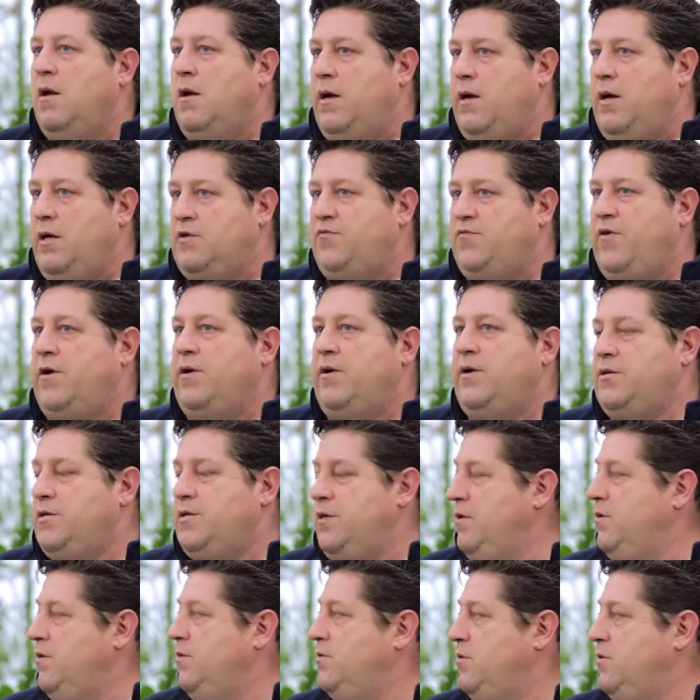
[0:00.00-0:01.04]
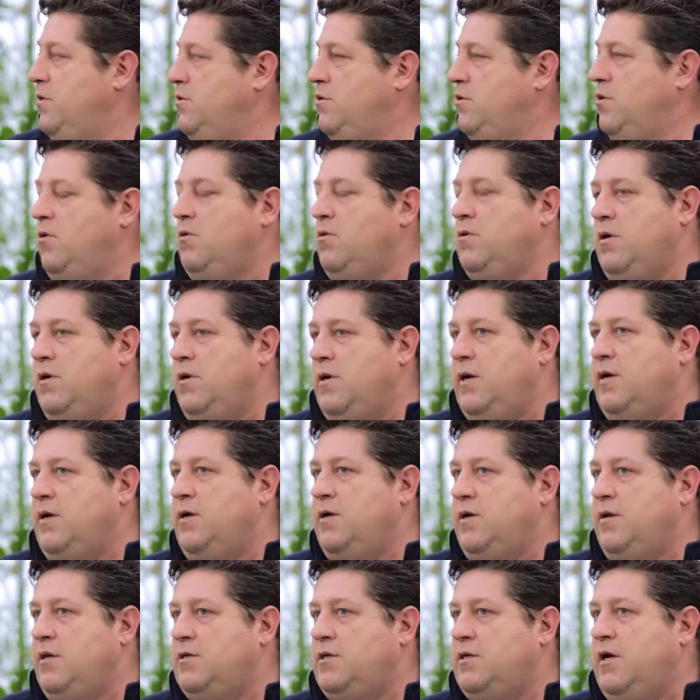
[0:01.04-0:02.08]
It's very easy to use, and Joel can get
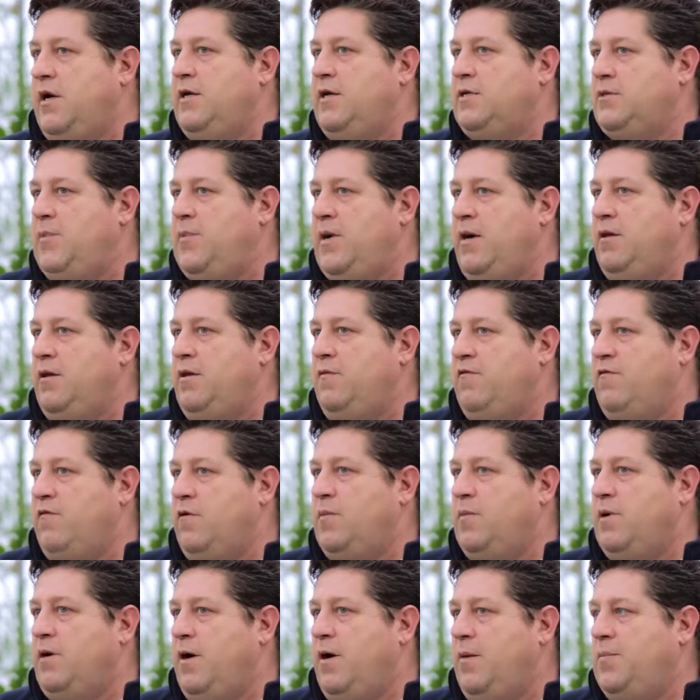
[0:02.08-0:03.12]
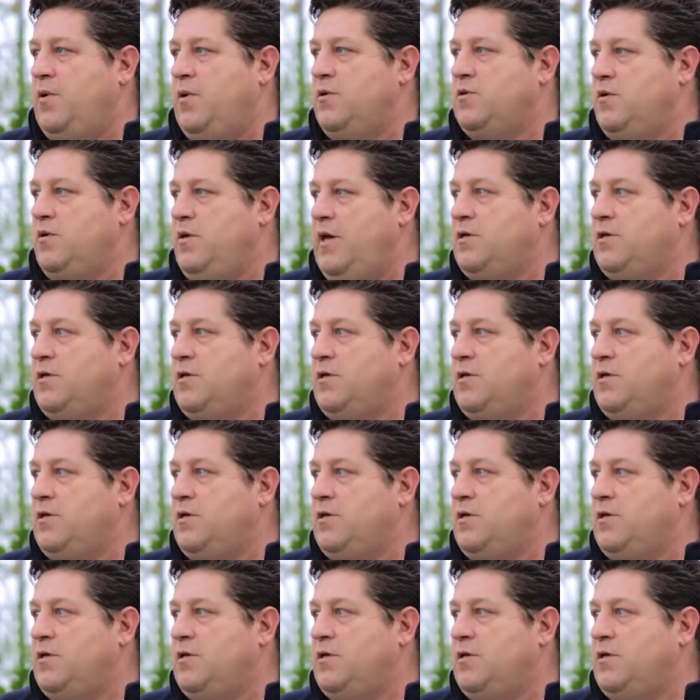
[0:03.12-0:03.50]
into the science behind the vermicomposting.